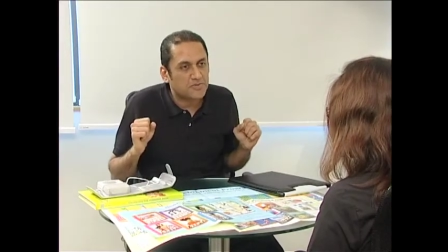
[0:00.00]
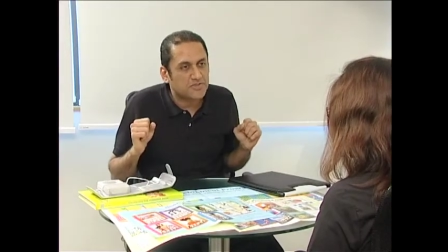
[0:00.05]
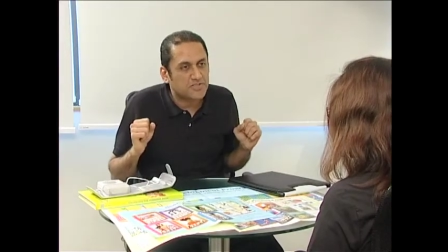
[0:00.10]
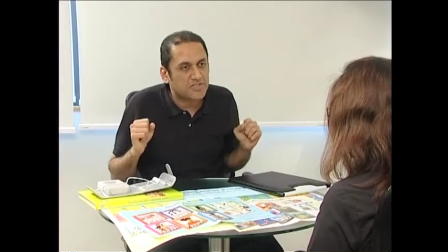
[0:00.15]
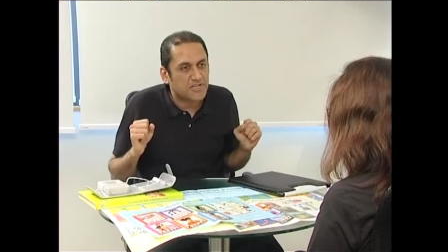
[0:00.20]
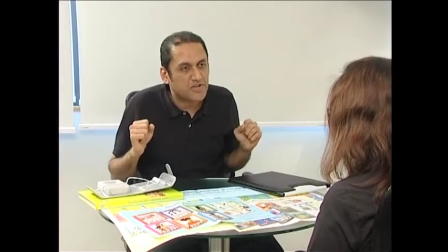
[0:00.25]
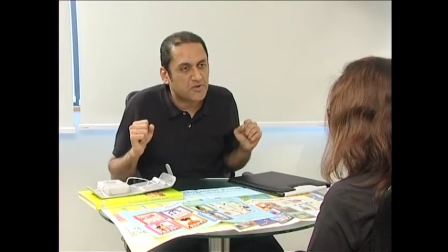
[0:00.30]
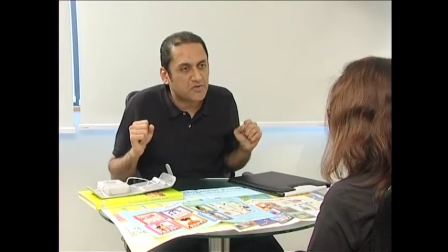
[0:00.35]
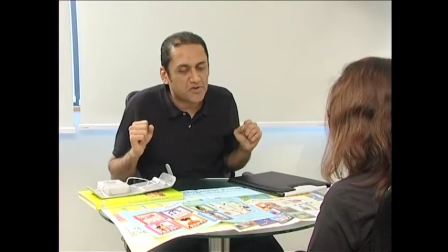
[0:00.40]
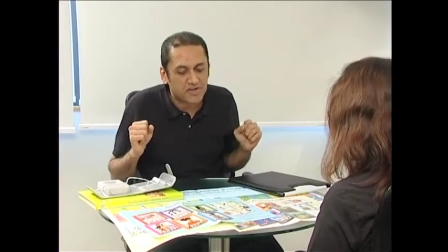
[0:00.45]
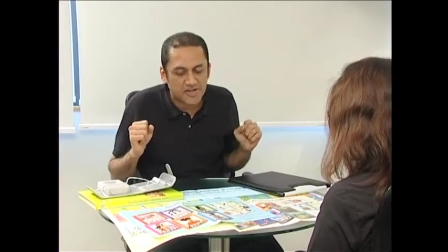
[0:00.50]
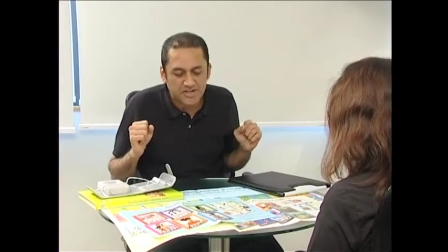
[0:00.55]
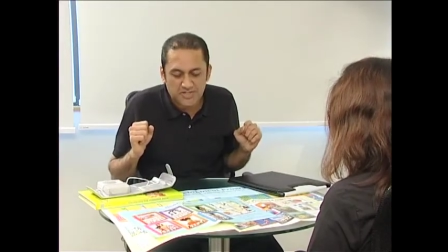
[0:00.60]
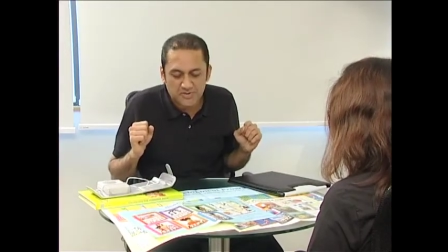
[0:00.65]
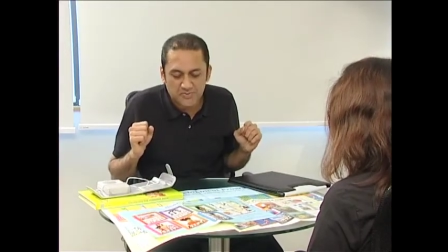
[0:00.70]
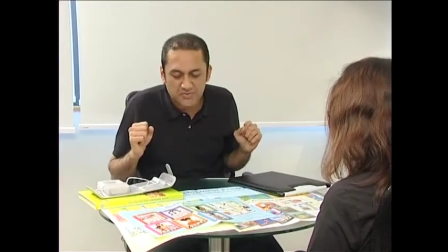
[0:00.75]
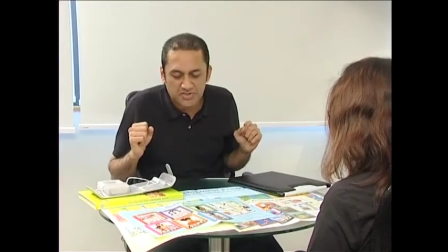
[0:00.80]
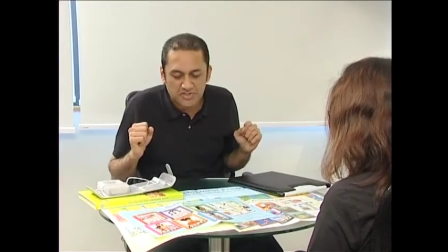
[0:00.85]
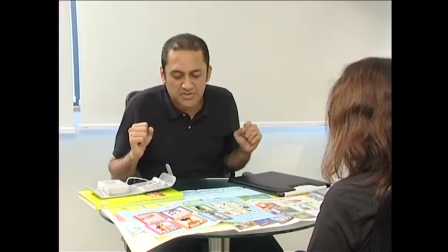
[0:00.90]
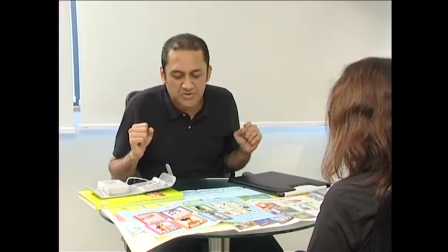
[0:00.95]

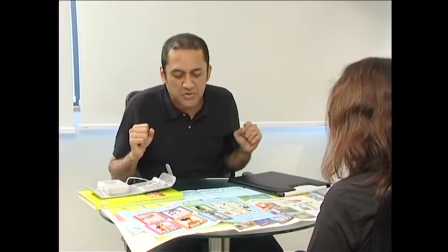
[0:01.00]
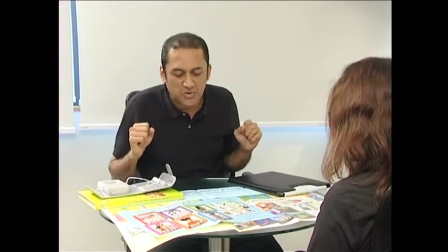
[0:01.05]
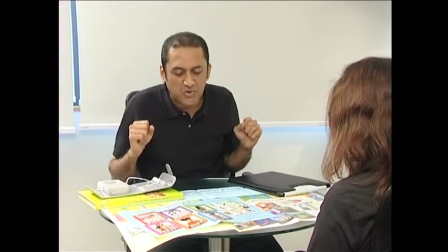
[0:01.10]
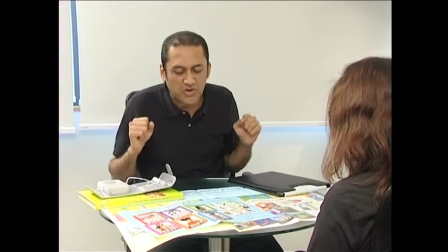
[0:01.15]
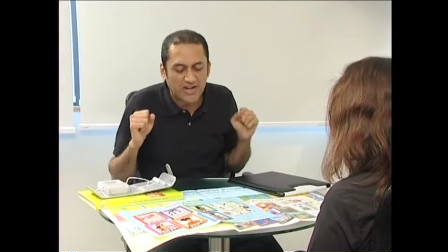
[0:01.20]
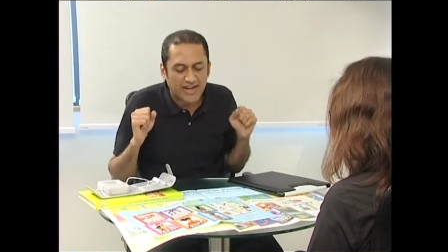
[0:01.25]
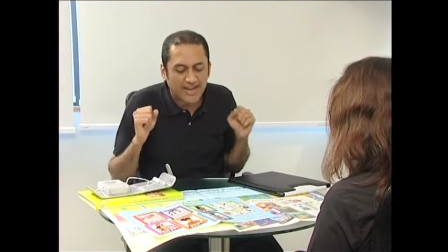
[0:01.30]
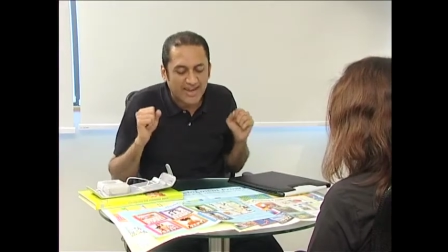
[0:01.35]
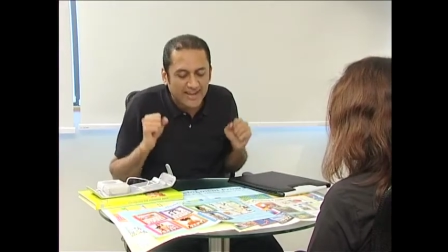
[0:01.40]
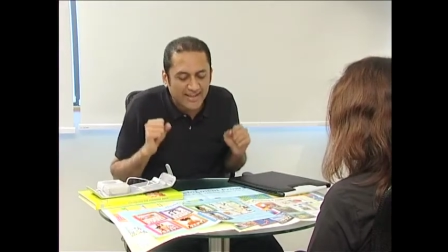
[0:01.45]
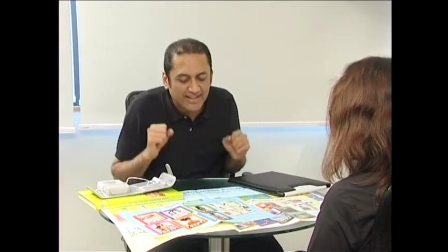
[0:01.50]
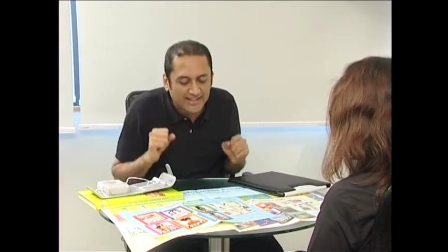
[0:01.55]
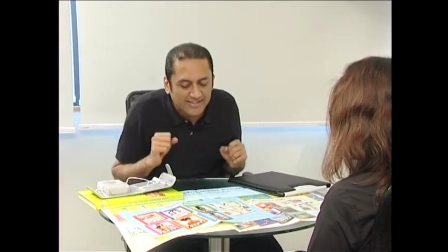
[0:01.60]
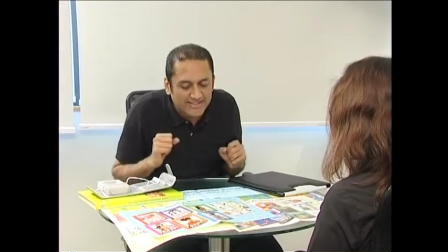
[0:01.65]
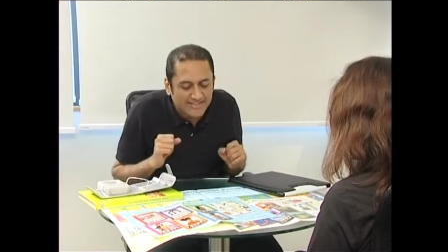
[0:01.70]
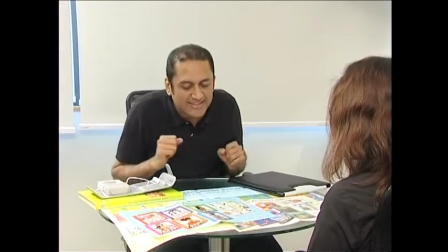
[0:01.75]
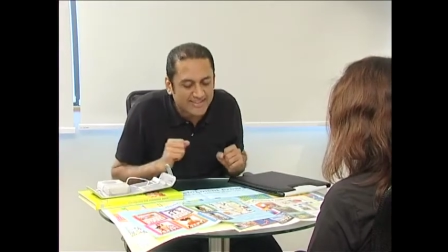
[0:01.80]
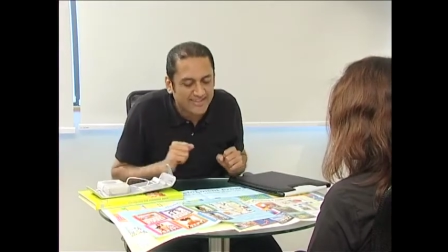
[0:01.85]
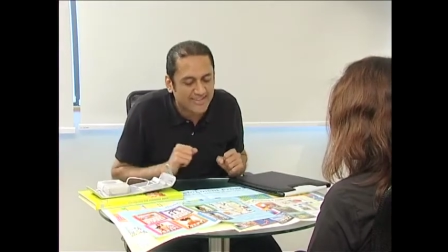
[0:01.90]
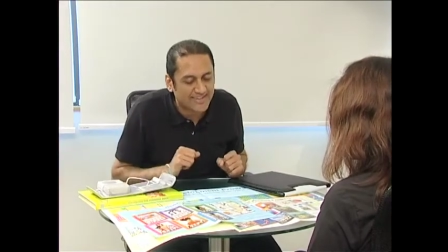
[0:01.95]
series which is called
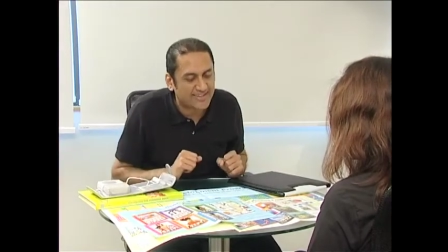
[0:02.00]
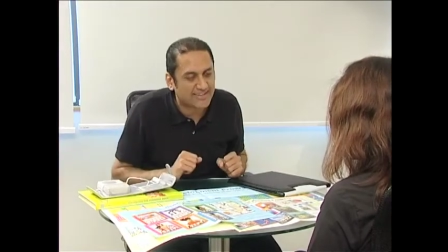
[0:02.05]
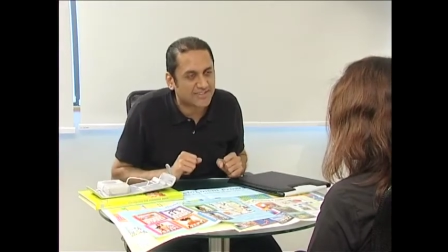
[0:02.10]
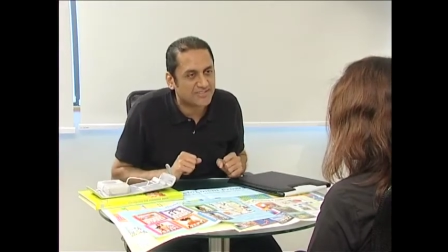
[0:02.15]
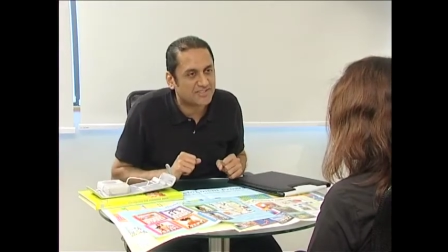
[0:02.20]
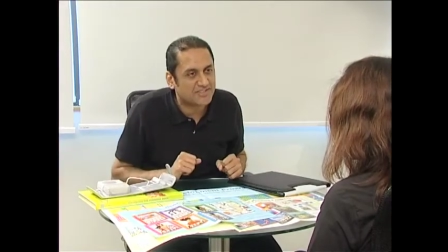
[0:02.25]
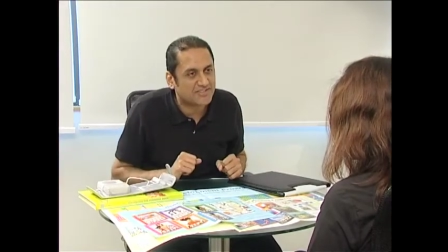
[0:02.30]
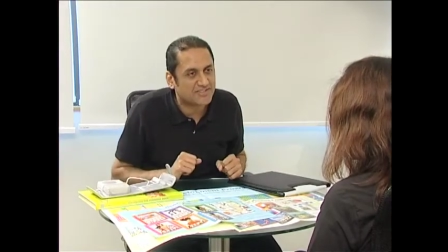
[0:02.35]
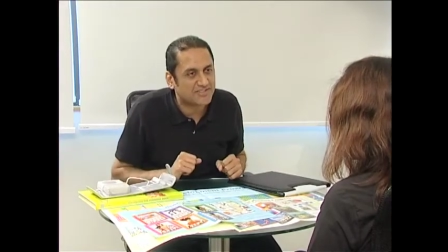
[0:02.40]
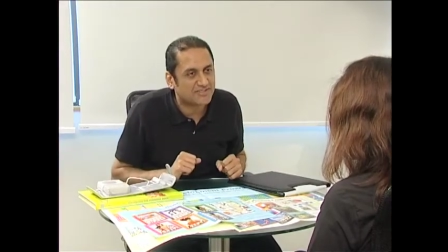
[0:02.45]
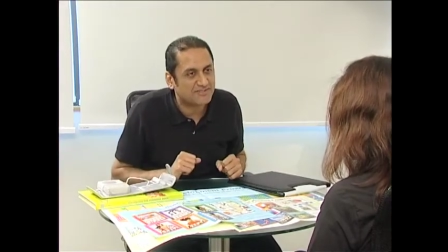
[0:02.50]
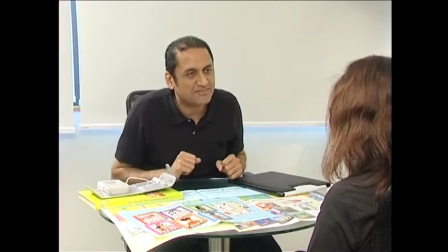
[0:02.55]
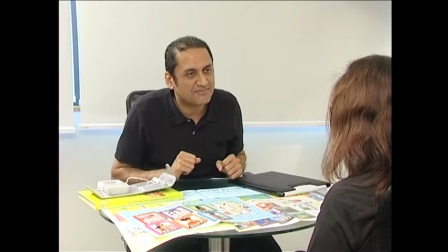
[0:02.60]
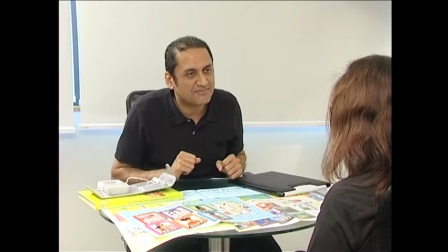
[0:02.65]
Healthy Kids.